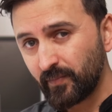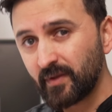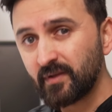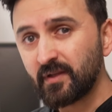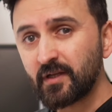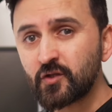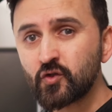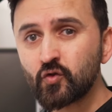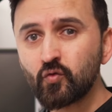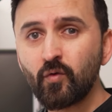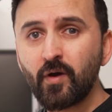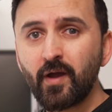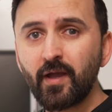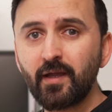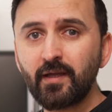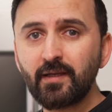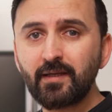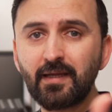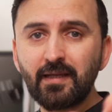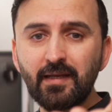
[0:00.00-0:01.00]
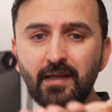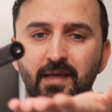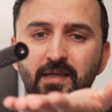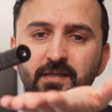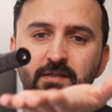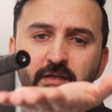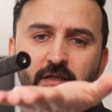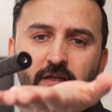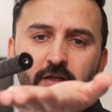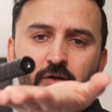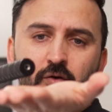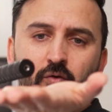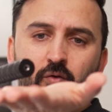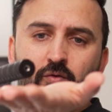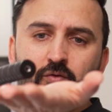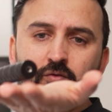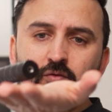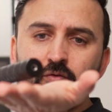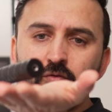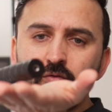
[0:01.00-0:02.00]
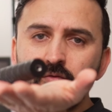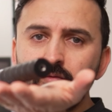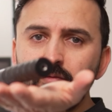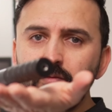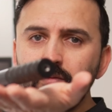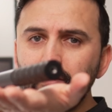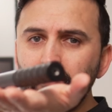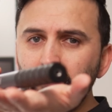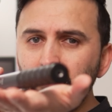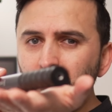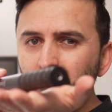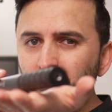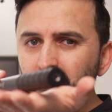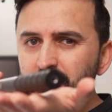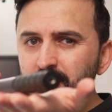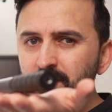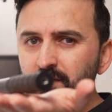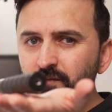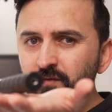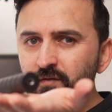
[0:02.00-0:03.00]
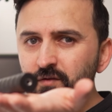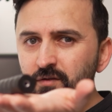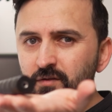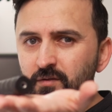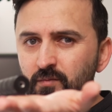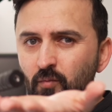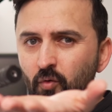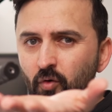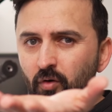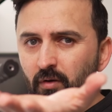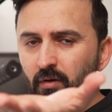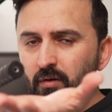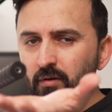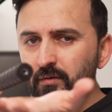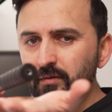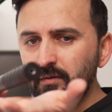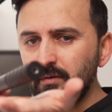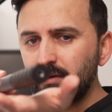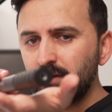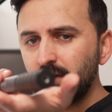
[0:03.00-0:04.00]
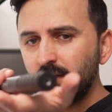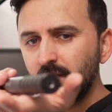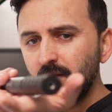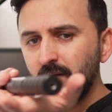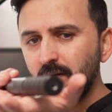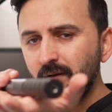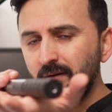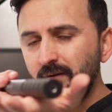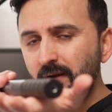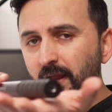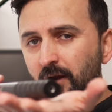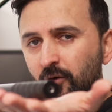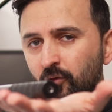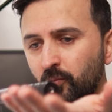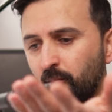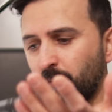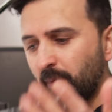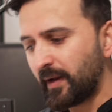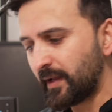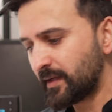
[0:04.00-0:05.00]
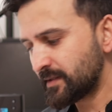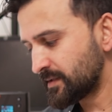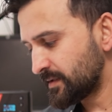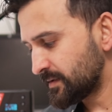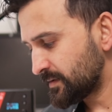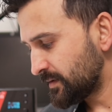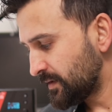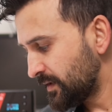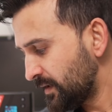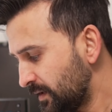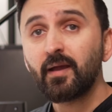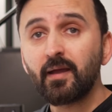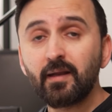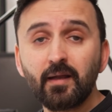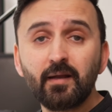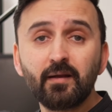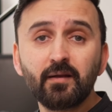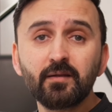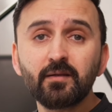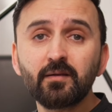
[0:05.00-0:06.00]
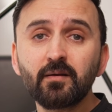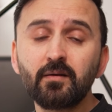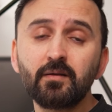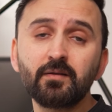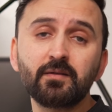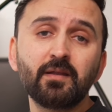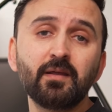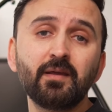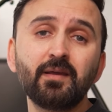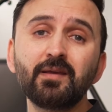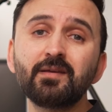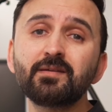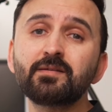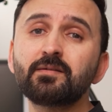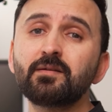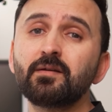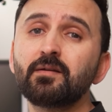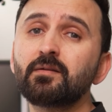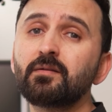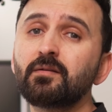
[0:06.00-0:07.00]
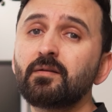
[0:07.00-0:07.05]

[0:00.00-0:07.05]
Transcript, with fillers: That's why it can easily go through uh, lots of small or narrow places and another uh, thing is that